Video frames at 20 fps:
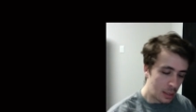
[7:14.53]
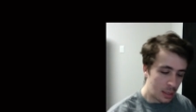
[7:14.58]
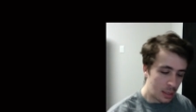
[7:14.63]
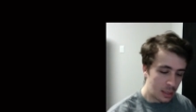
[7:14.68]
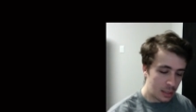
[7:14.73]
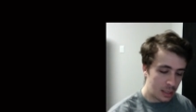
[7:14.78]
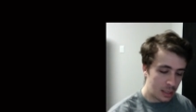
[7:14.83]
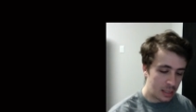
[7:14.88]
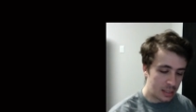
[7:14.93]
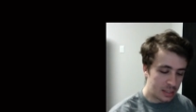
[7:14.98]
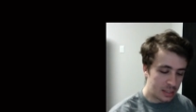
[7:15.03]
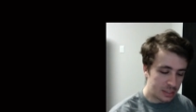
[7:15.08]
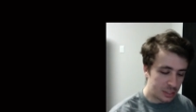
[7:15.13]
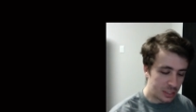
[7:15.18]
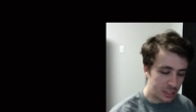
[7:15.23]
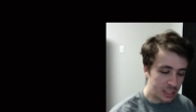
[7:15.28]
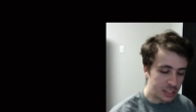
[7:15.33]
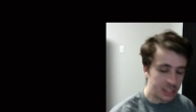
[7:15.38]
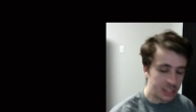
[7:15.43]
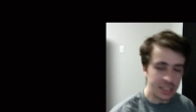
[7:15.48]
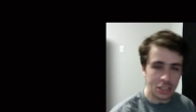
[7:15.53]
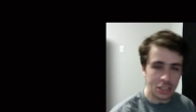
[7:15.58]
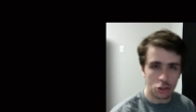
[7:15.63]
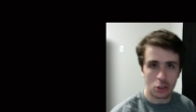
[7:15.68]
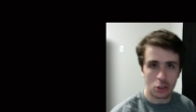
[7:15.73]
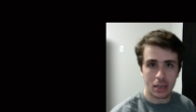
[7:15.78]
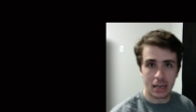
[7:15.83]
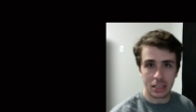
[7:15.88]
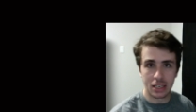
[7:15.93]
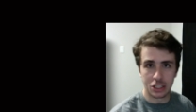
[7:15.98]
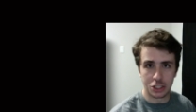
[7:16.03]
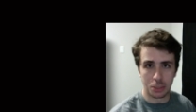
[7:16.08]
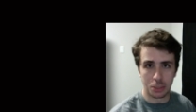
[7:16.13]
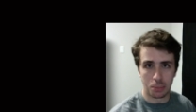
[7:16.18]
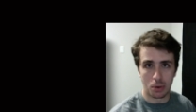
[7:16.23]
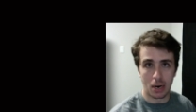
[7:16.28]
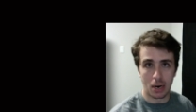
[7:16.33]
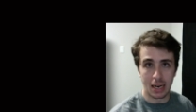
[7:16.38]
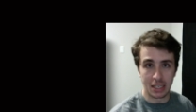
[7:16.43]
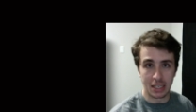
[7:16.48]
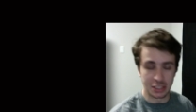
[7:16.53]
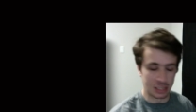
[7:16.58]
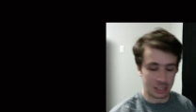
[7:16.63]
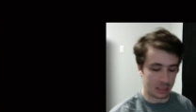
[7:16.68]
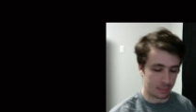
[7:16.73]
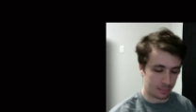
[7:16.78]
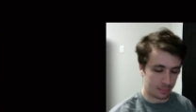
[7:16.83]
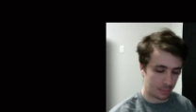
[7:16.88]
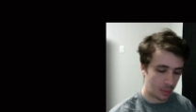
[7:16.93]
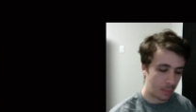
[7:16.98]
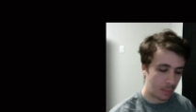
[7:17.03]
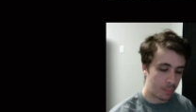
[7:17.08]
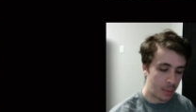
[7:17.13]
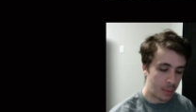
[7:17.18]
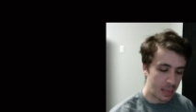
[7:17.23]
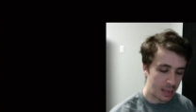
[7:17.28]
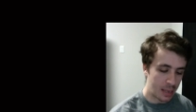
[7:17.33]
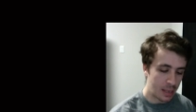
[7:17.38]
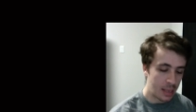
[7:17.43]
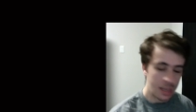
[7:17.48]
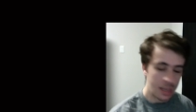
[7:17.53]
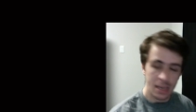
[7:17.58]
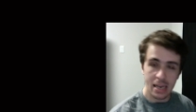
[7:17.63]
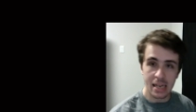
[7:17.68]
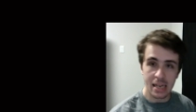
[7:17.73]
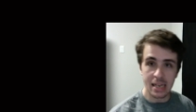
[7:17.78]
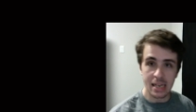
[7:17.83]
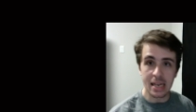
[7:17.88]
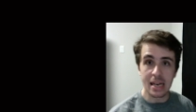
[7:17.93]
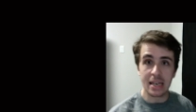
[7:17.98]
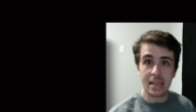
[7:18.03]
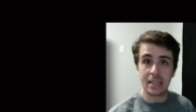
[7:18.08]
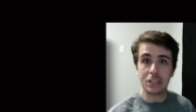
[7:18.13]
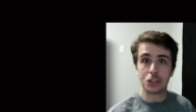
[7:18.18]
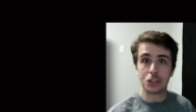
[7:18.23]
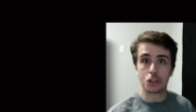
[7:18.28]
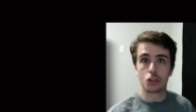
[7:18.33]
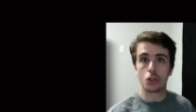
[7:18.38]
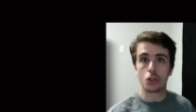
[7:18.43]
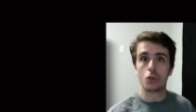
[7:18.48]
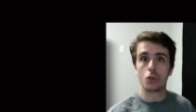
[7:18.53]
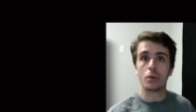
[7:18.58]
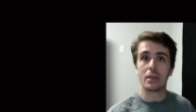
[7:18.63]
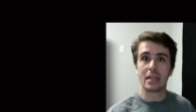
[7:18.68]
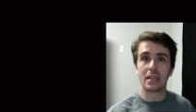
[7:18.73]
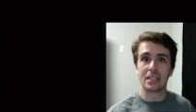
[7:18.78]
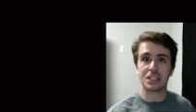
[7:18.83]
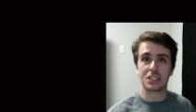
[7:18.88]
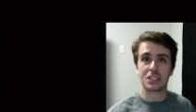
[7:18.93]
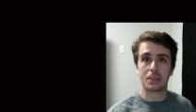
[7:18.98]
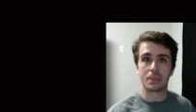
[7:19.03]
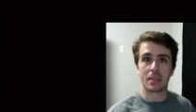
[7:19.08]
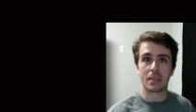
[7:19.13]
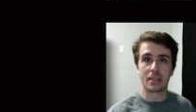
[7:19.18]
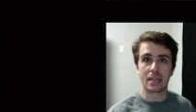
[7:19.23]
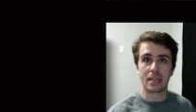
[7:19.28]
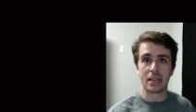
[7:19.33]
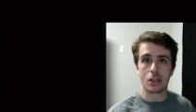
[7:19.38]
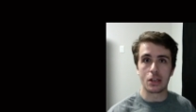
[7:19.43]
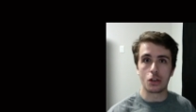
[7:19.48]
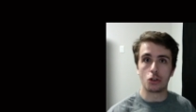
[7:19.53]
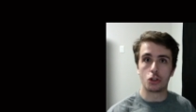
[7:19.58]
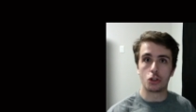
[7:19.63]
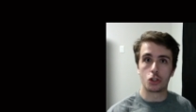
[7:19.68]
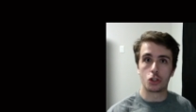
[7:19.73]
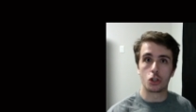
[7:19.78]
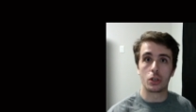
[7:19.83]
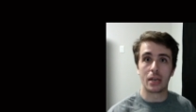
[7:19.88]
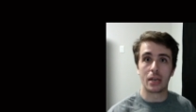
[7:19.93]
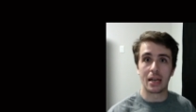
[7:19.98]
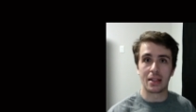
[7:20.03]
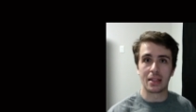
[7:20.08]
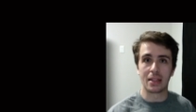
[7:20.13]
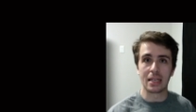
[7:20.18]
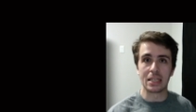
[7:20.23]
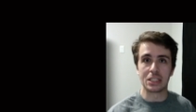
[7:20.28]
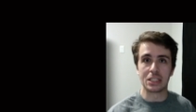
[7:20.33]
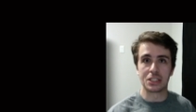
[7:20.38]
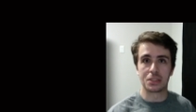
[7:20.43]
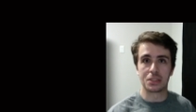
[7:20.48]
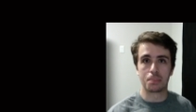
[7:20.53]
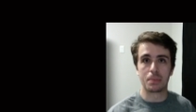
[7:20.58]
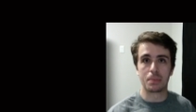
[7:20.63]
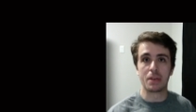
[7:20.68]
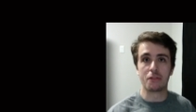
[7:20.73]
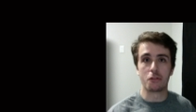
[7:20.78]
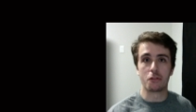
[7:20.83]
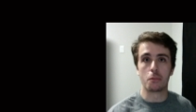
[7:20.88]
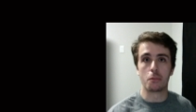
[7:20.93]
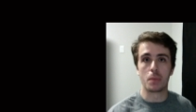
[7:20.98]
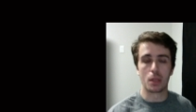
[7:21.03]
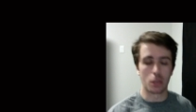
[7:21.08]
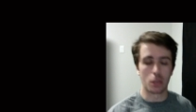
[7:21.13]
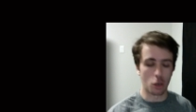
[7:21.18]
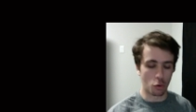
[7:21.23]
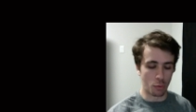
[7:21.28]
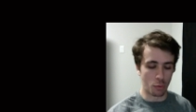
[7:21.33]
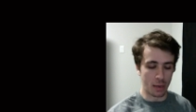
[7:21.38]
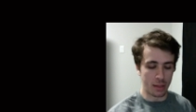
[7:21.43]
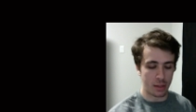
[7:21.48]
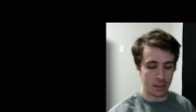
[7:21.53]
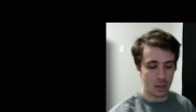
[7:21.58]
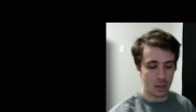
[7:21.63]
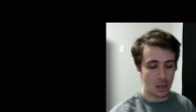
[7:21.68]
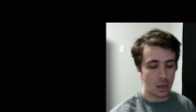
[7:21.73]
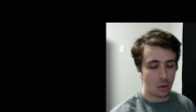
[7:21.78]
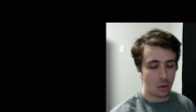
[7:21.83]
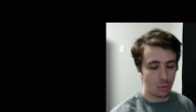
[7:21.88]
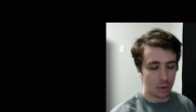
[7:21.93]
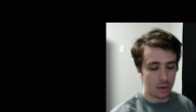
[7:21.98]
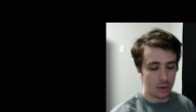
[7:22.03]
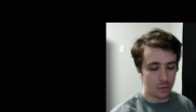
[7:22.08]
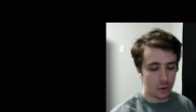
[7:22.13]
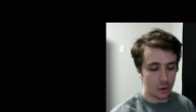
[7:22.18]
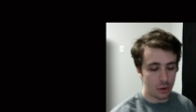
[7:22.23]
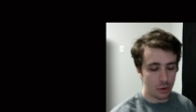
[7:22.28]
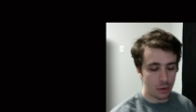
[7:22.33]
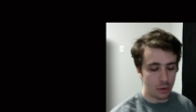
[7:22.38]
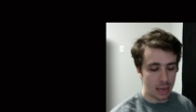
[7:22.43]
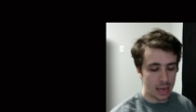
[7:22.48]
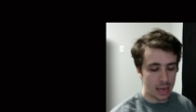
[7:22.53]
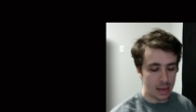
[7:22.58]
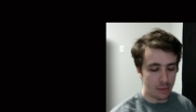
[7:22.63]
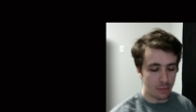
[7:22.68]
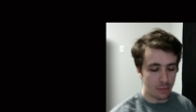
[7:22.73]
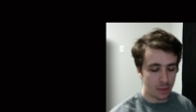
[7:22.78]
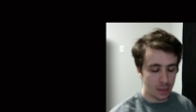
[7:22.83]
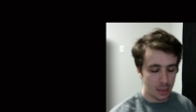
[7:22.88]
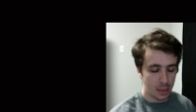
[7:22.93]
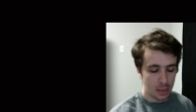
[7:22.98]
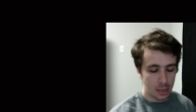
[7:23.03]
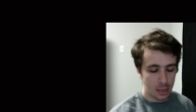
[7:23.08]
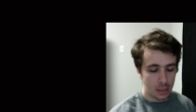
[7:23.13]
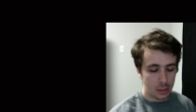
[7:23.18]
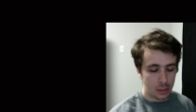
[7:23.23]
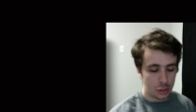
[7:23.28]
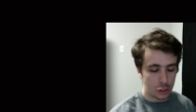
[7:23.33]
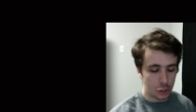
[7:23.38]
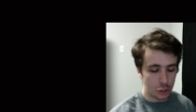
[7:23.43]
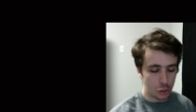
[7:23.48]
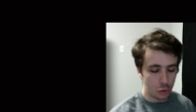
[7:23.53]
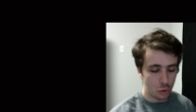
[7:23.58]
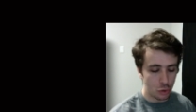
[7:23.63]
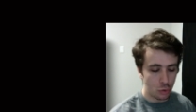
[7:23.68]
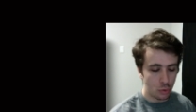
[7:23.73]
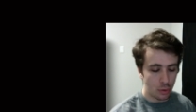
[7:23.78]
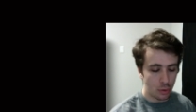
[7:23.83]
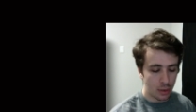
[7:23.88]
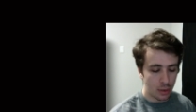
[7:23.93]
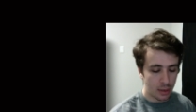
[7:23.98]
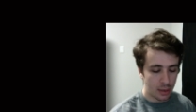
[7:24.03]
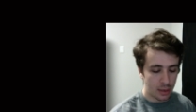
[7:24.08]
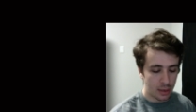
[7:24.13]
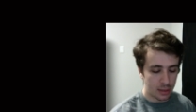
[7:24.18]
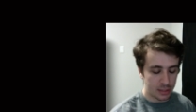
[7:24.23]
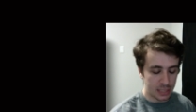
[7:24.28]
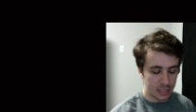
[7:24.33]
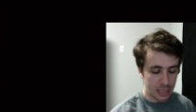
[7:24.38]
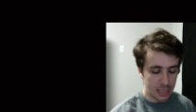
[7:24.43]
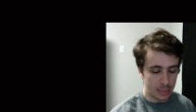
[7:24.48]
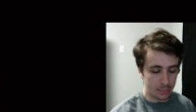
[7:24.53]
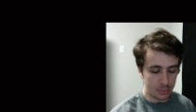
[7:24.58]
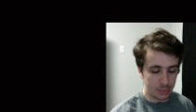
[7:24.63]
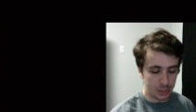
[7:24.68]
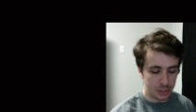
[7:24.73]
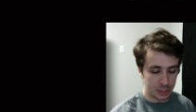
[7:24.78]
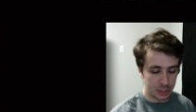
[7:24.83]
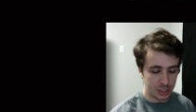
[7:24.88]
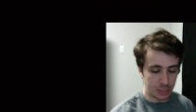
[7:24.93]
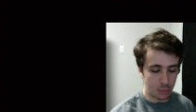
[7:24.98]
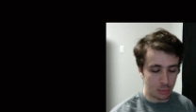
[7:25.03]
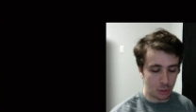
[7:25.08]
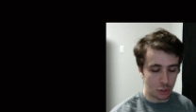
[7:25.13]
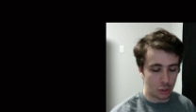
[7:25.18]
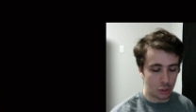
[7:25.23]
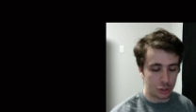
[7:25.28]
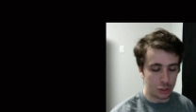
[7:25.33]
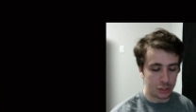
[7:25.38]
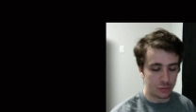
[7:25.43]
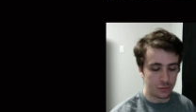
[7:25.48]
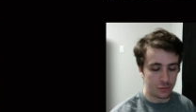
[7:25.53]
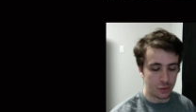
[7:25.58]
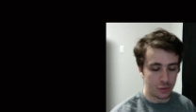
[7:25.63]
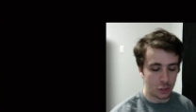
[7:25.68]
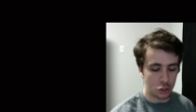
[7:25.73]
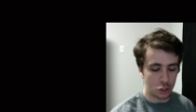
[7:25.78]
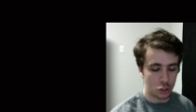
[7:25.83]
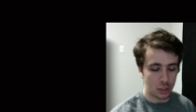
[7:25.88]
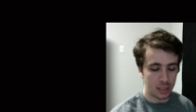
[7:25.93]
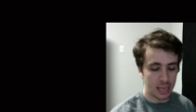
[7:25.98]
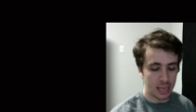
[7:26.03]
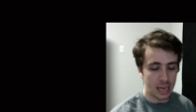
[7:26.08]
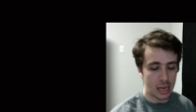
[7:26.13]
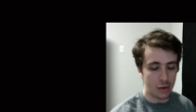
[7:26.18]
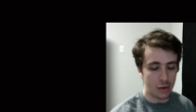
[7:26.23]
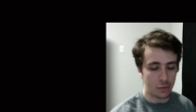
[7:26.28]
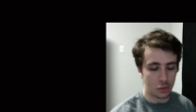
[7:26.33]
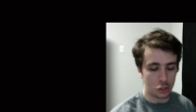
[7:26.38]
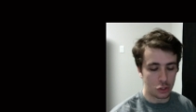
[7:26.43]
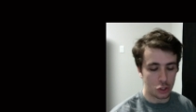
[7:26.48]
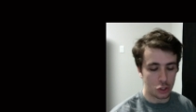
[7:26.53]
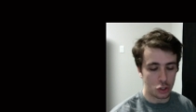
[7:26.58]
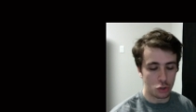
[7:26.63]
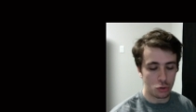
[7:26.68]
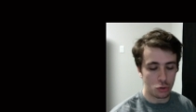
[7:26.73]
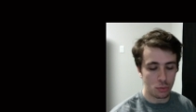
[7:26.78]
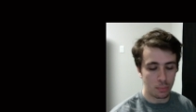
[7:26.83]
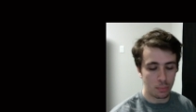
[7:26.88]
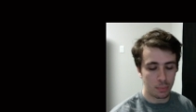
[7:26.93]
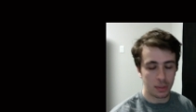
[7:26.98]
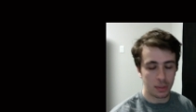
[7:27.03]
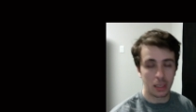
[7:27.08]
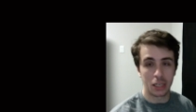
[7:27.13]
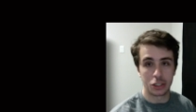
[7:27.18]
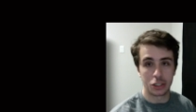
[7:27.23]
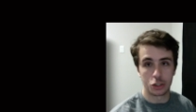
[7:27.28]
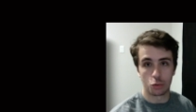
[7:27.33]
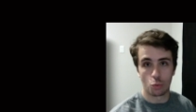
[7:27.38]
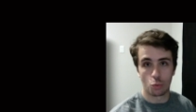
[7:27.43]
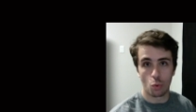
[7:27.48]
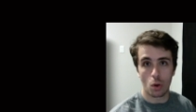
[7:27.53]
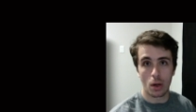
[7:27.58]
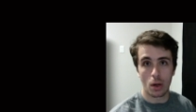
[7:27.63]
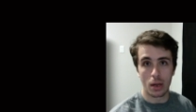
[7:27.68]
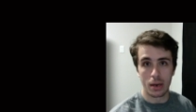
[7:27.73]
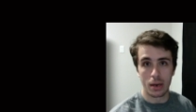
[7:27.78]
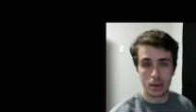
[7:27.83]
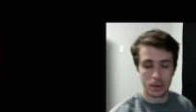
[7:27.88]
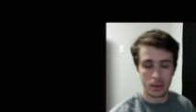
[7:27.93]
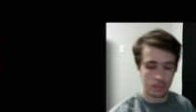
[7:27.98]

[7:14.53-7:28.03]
It, so this is actually kind of surprising, but it, it is true, and it's something that you should at least be familiar with. Whenever you have two times some recursive function k over 2 plus 1,